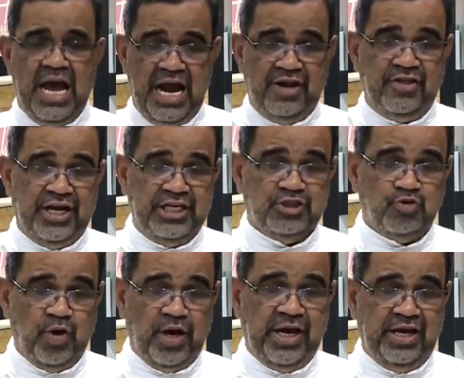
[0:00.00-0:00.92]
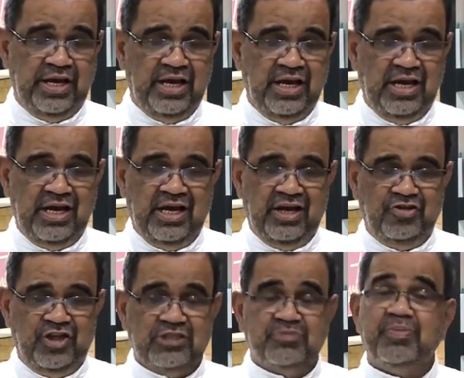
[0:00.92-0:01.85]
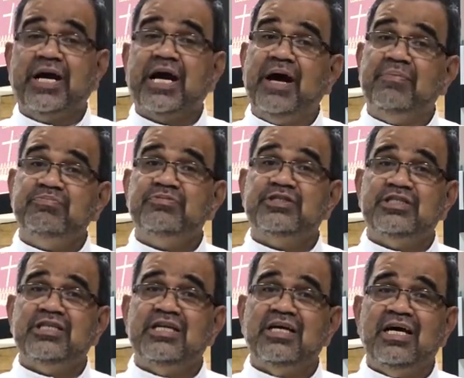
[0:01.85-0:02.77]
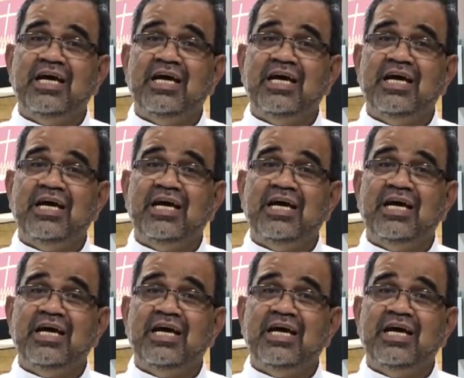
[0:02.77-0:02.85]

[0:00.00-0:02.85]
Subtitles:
And that is why this becomes